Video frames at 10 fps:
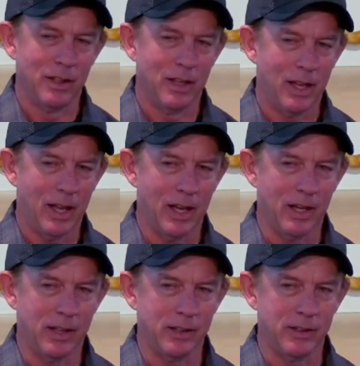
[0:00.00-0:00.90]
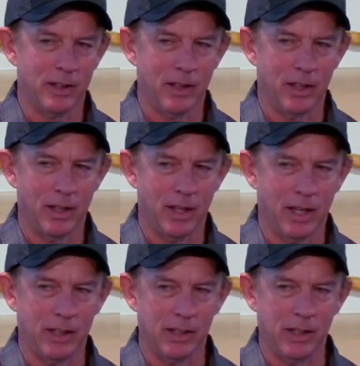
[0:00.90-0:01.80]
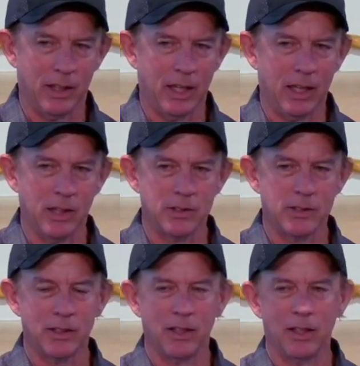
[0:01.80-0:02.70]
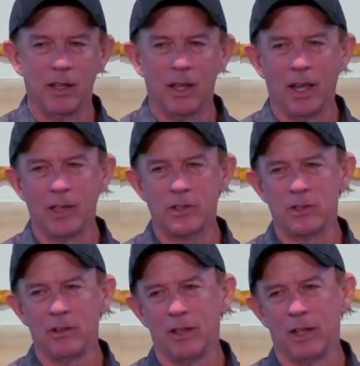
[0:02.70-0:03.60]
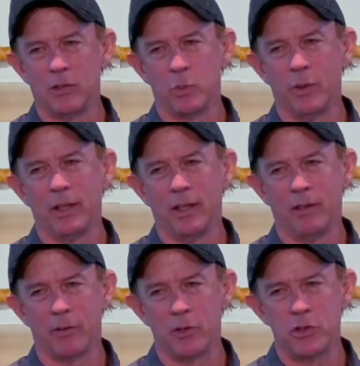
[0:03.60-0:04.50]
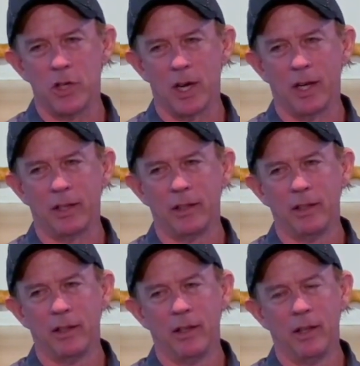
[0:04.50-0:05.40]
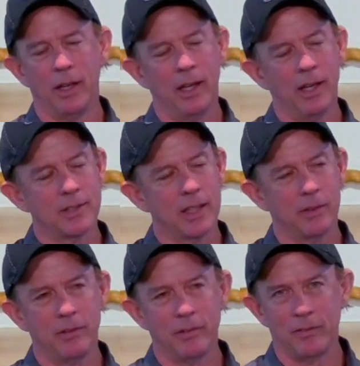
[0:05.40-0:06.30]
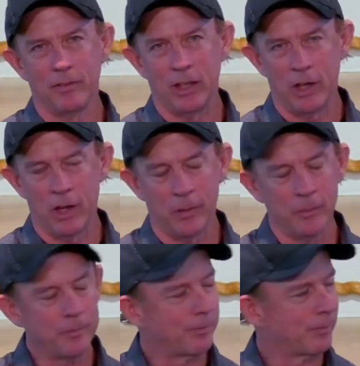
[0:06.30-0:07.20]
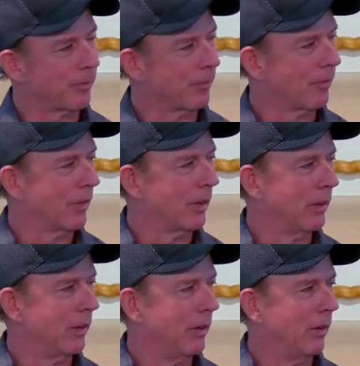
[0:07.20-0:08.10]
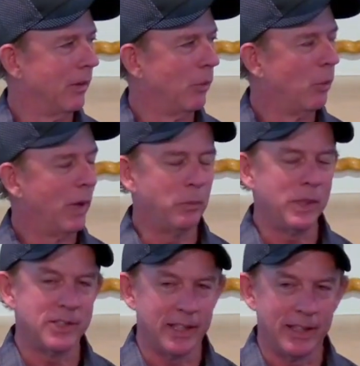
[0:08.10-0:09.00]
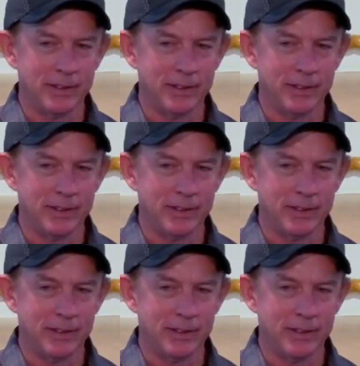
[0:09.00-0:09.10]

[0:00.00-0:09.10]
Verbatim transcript: And, and he is, as it's written in First John, he said, You know, when we sin,